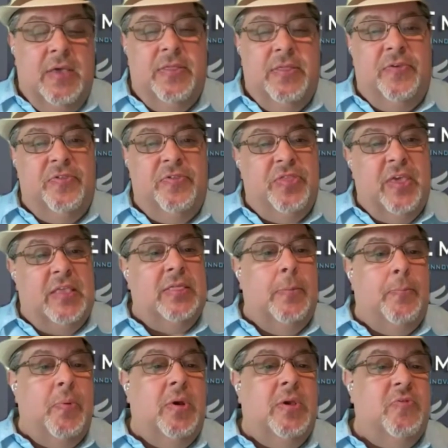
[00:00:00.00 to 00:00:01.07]
They think the
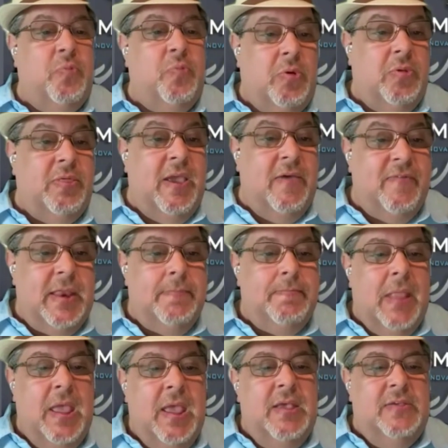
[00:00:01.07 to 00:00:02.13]
book is worthy of it,
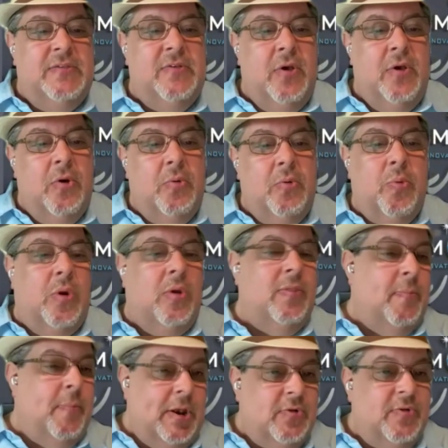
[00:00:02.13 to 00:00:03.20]
so we're in
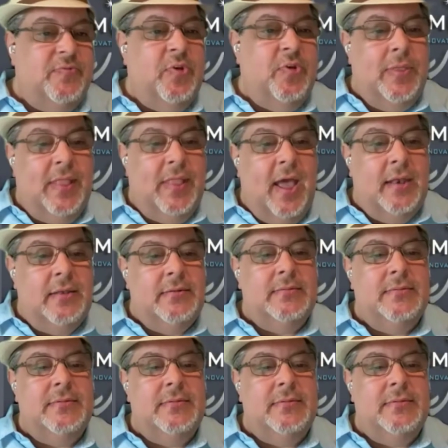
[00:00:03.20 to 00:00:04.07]
the middle of doing that.